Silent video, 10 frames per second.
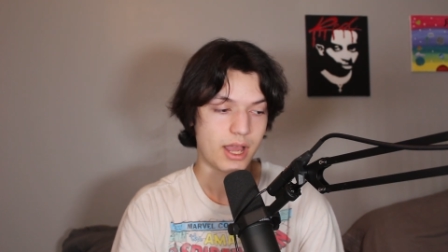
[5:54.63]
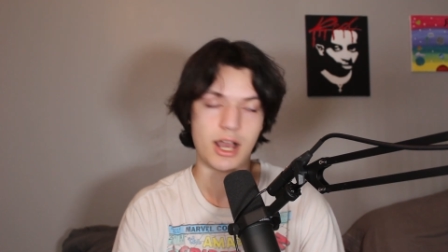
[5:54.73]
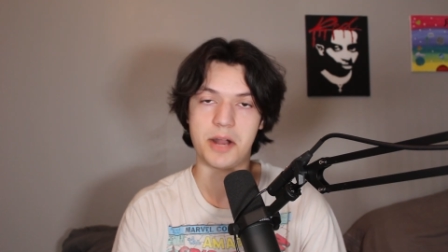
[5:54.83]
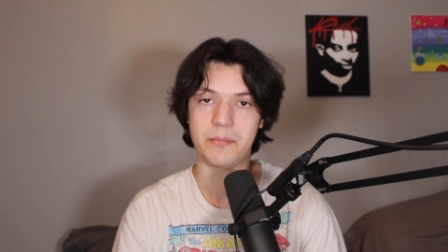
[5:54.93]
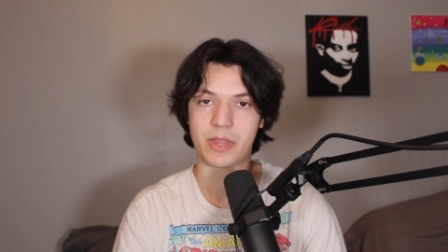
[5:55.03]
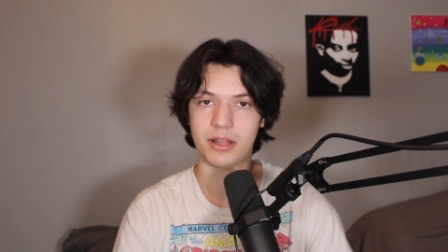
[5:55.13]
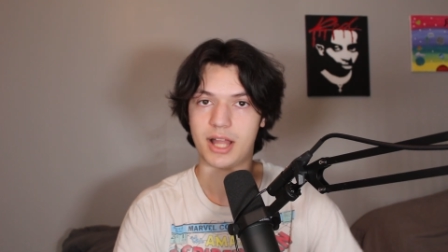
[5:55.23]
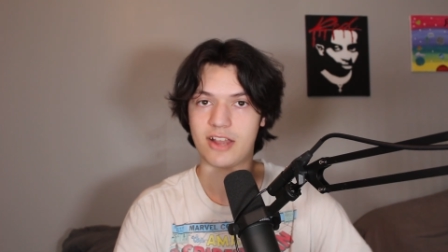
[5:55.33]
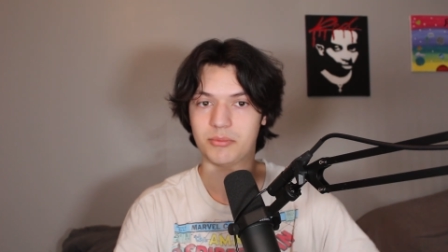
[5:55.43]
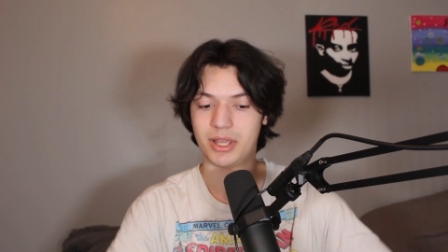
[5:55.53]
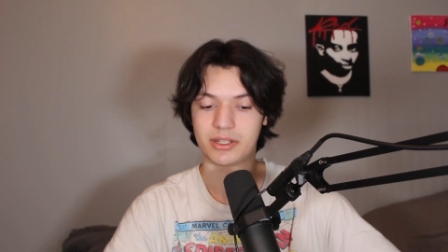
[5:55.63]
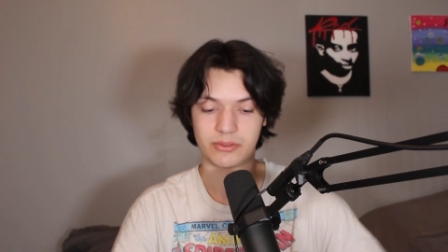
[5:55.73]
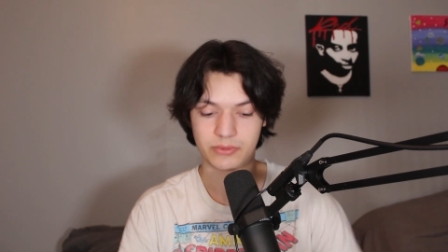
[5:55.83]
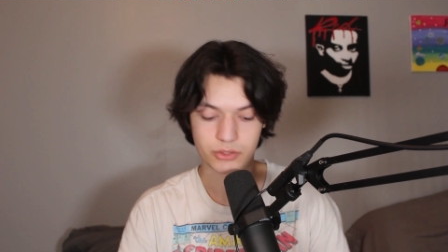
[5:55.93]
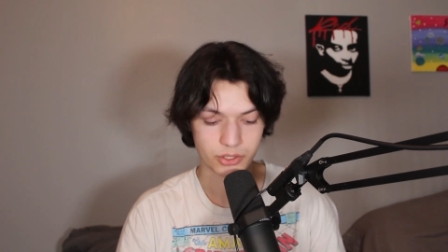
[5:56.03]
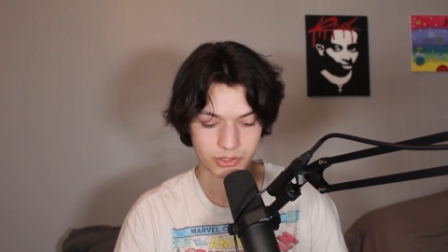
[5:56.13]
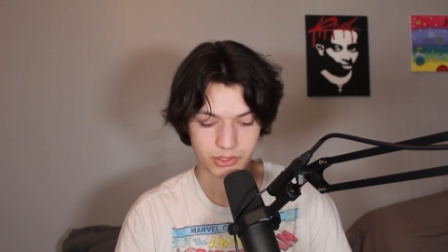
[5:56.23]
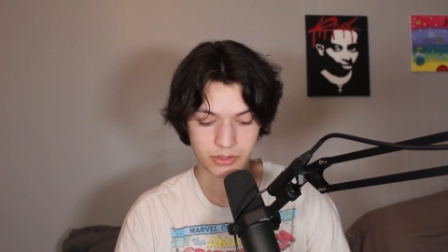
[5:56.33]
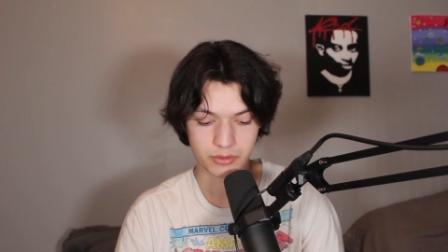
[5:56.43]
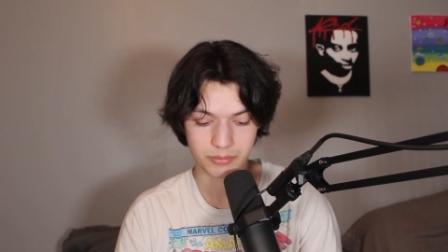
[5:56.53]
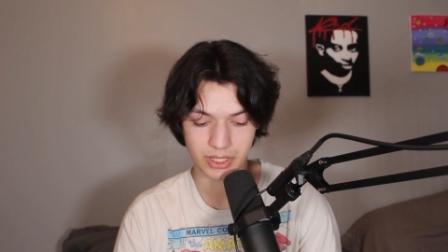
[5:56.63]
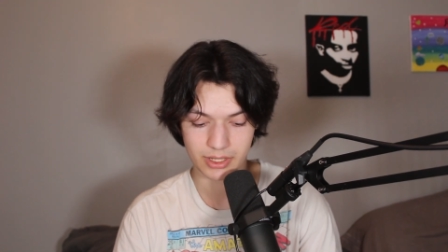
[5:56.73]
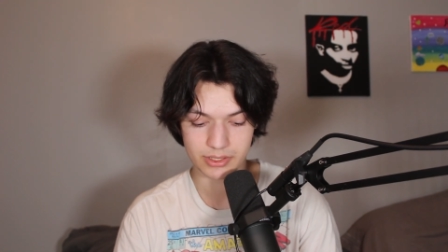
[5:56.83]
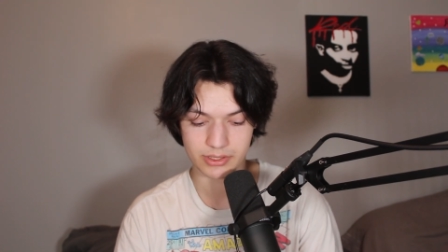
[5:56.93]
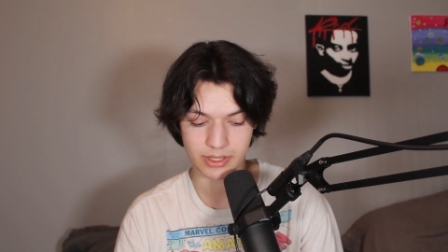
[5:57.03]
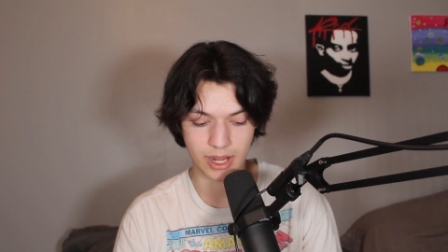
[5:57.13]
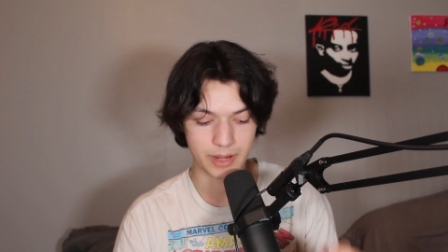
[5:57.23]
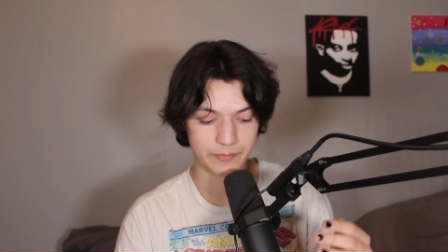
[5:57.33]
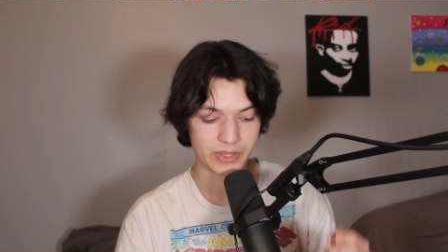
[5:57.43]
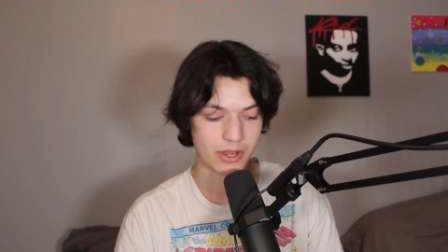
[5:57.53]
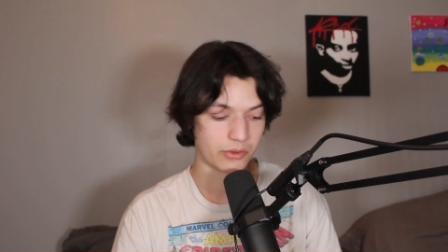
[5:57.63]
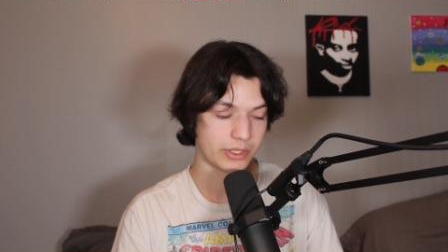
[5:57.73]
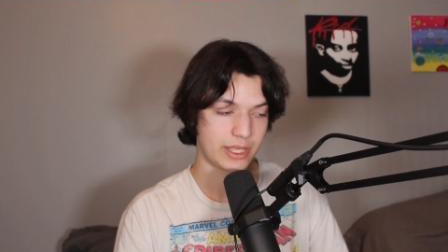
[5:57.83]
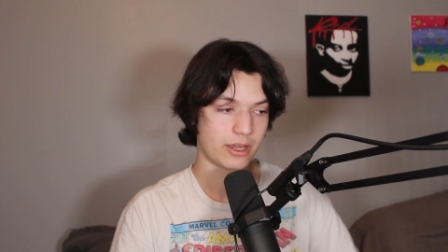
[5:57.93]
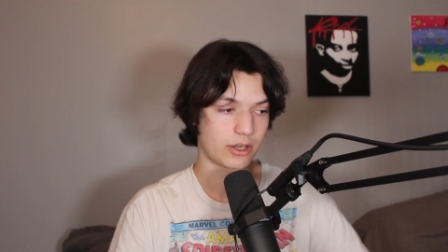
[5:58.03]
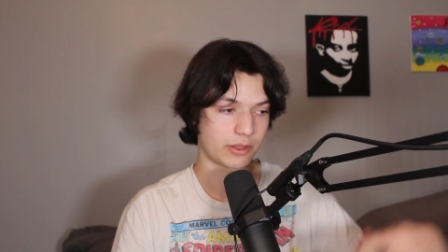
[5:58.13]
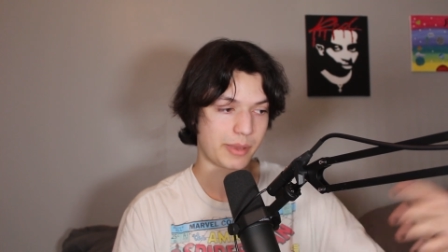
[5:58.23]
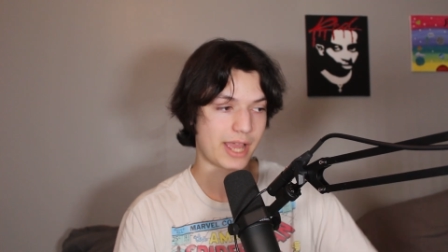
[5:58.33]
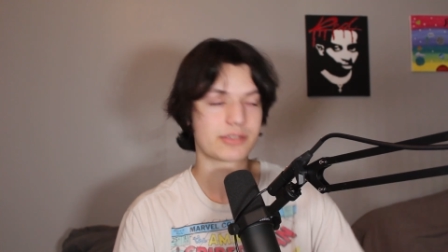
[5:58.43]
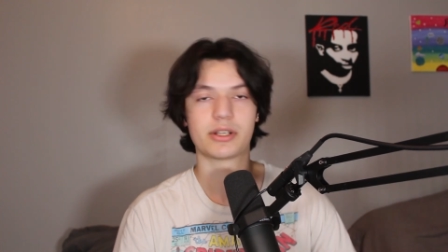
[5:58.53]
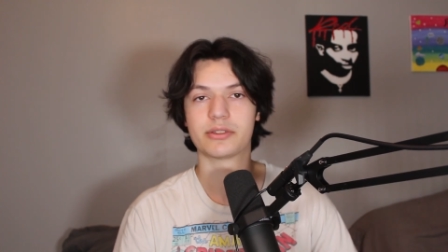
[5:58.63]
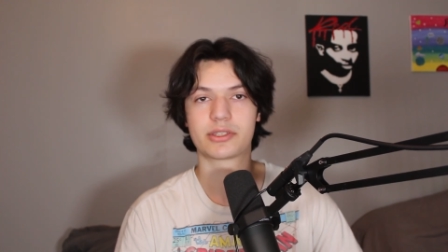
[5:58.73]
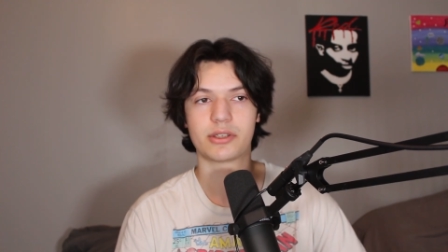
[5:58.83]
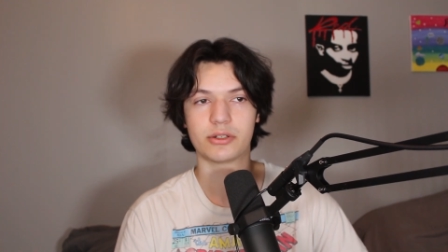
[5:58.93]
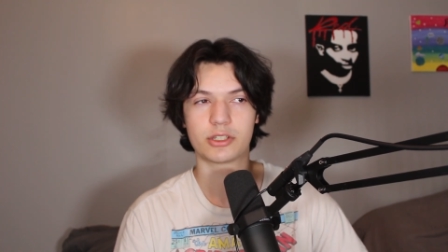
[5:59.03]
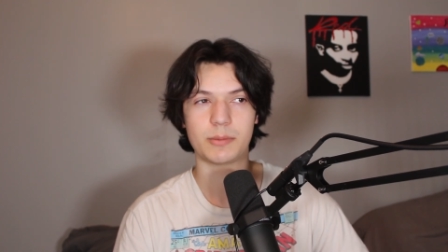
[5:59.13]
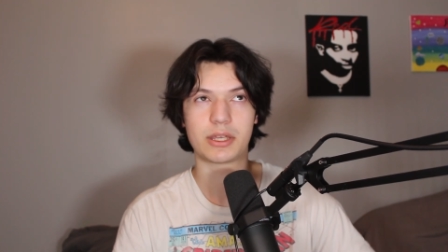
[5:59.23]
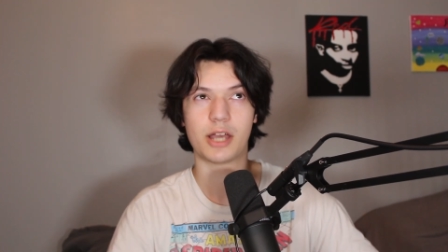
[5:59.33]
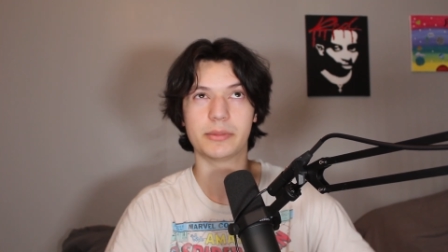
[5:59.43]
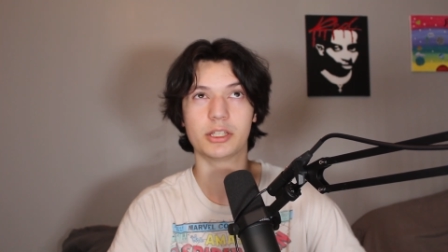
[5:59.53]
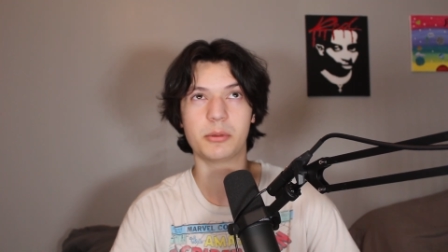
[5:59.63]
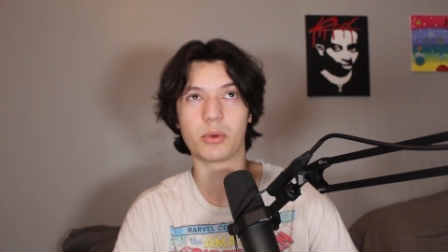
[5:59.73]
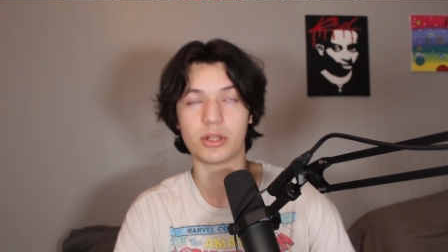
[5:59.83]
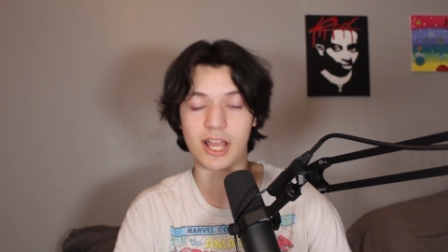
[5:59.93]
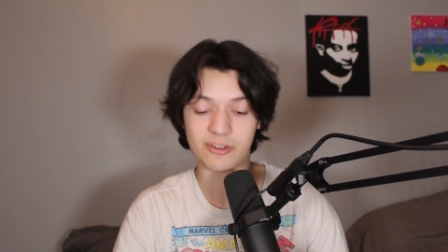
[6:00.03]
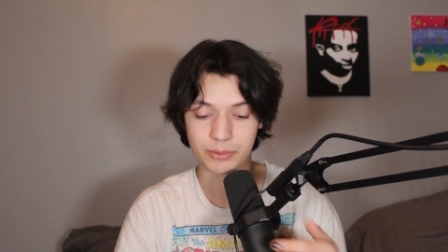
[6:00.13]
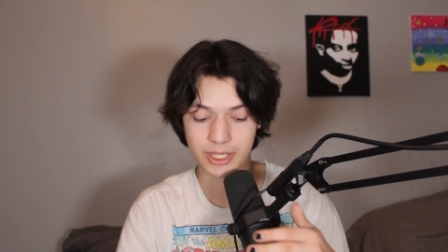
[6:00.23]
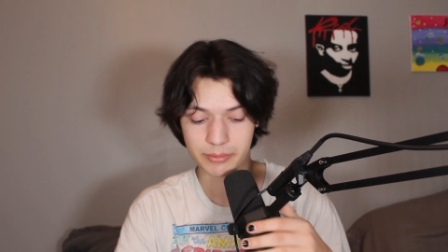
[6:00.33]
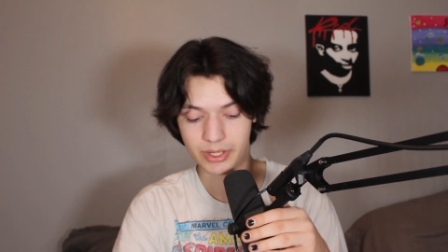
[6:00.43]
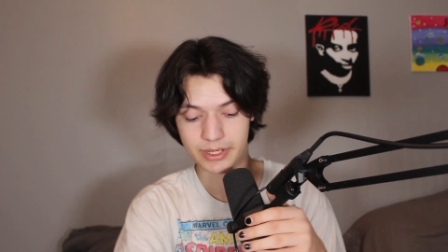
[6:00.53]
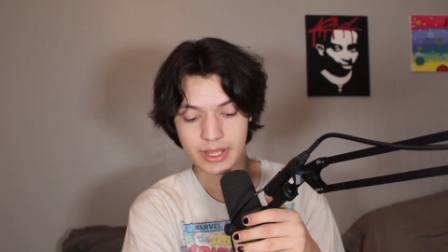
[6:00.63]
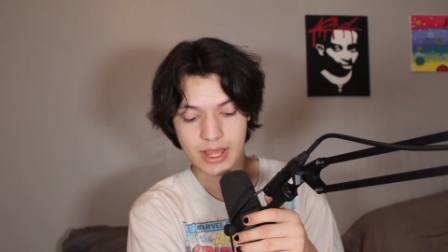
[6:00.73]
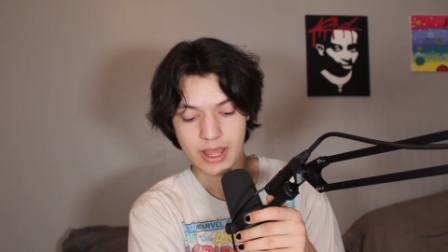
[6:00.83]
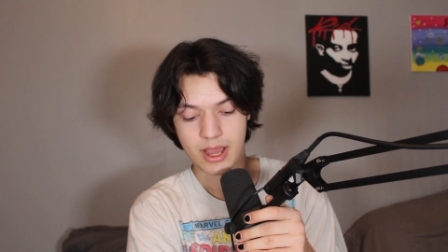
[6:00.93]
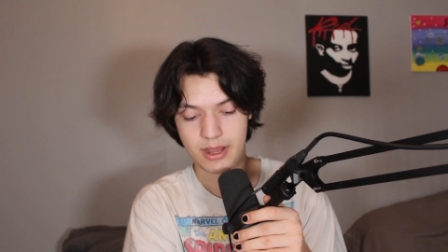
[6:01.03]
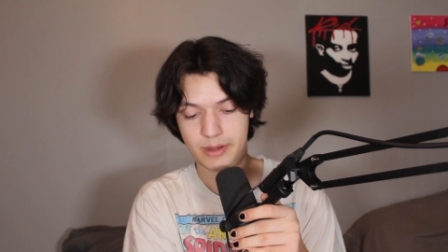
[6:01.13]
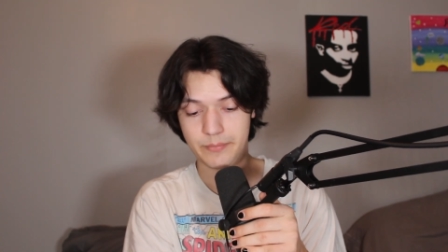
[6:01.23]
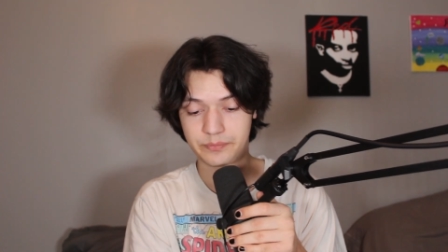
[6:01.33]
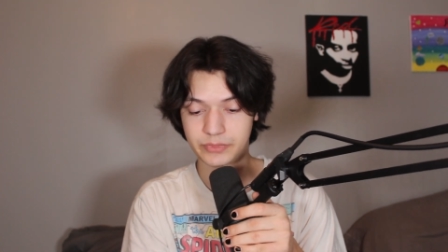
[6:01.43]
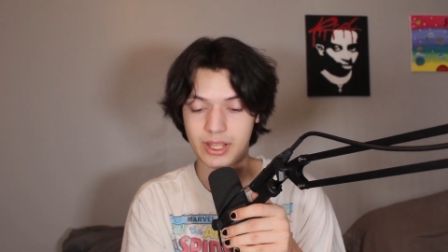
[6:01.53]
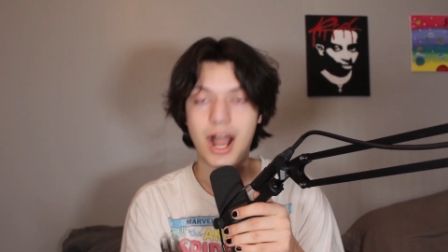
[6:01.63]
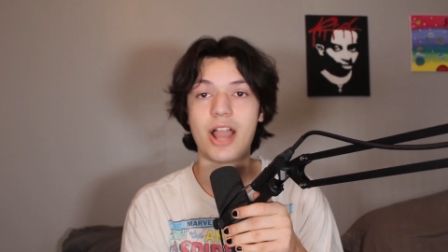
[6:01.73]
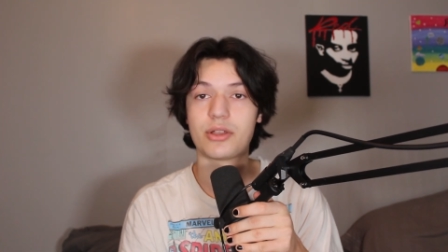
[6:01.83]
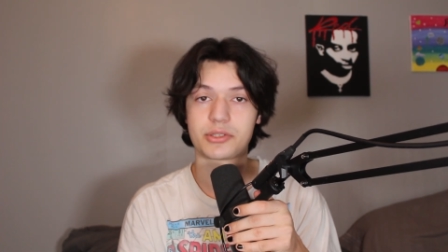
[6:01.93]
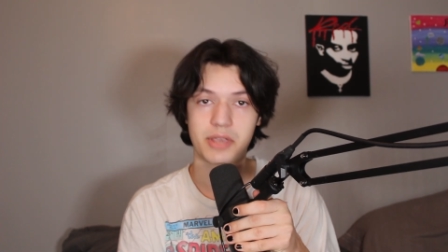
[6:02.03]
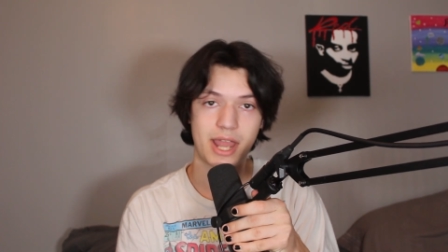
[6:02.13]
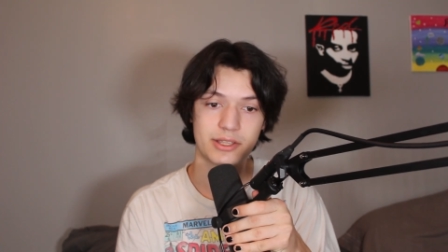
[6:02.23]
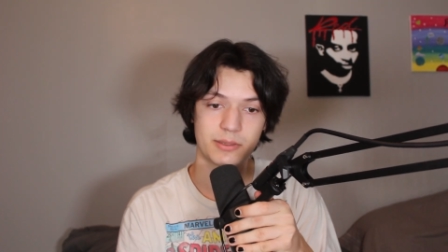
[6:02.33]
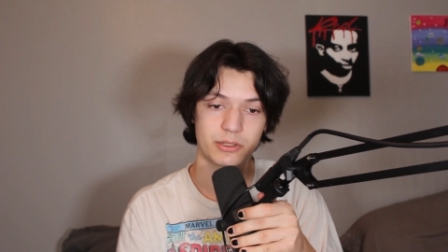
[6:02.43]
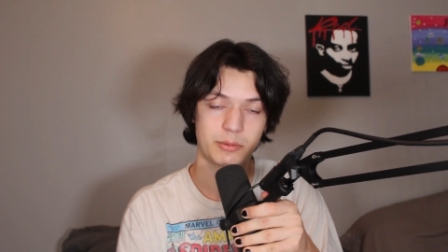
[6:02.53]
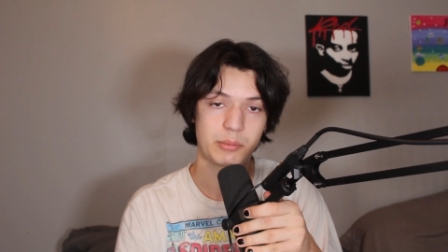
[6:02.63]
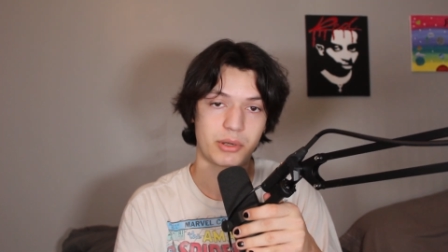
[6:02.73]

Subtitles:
a live blade in the future soon because not only are the pass rounds starting to become a little bit more live blade, but I also added something to my